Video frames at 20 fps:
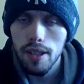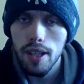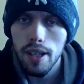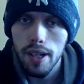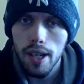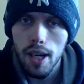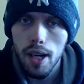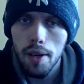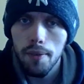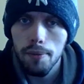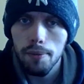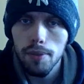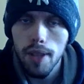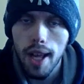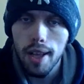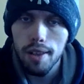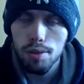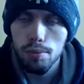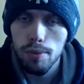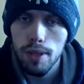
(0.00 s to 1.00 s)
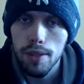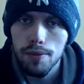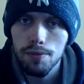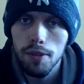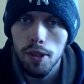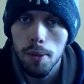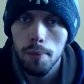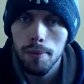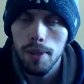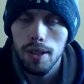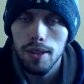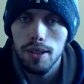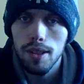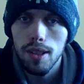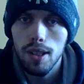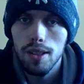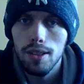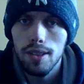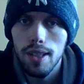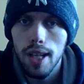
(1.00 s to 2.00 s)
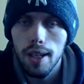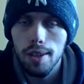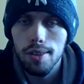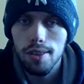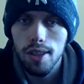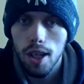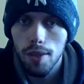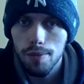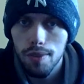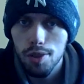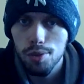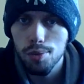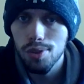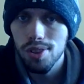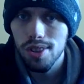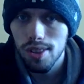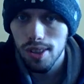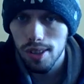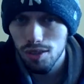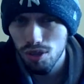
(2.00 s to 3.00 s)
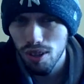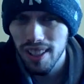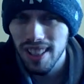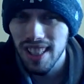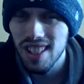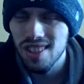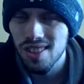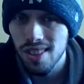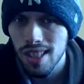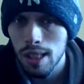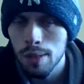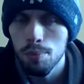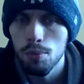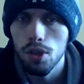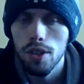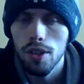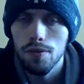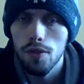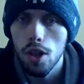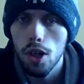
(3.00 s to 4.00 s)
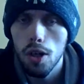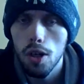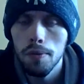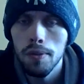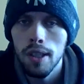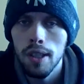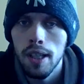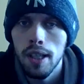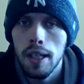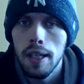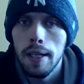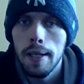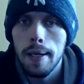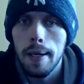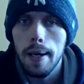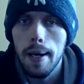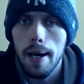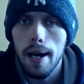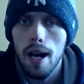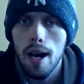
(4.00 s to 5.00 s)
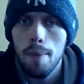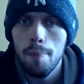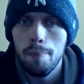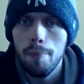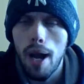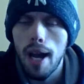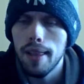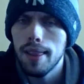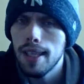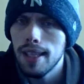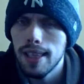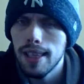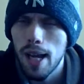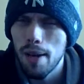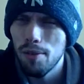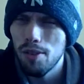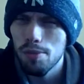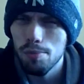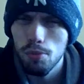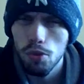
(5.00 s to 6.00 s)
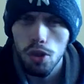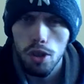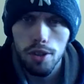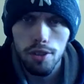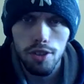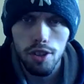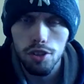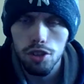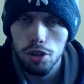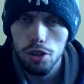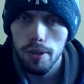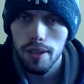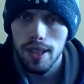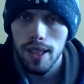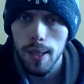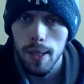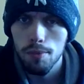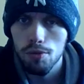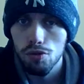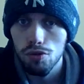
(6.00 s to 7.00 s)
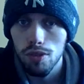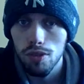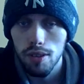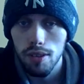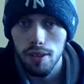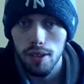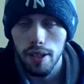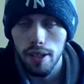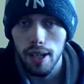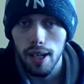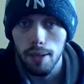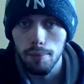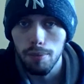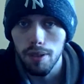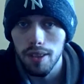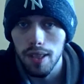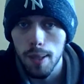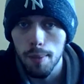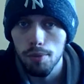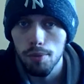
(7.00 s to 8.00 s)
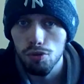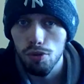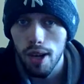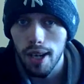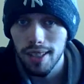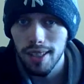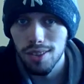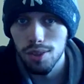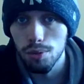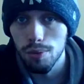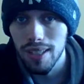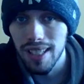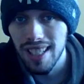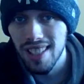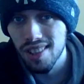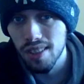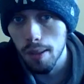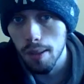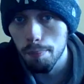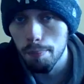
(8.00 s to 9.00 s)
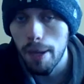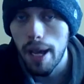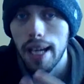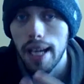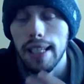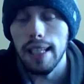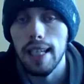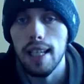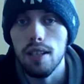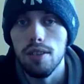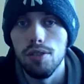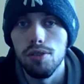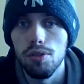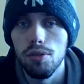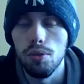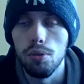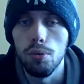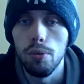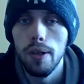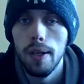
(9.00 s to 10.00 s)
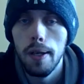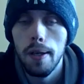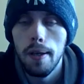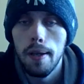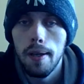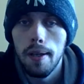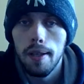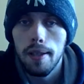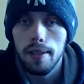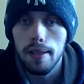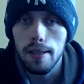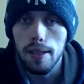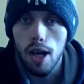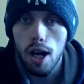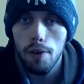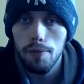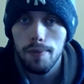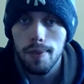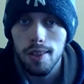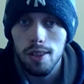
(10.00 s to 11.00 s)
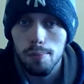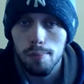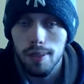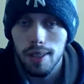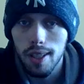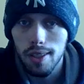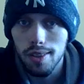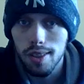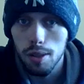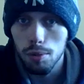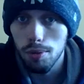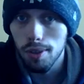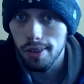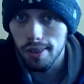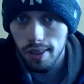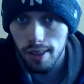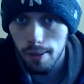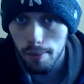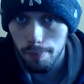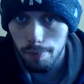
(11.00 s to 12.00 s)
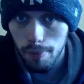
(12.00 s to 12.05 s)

last week from the Dallas offense was trying to get Zeke more involved. I think that was more to do with them trying to ease him back into the offense because he wasn't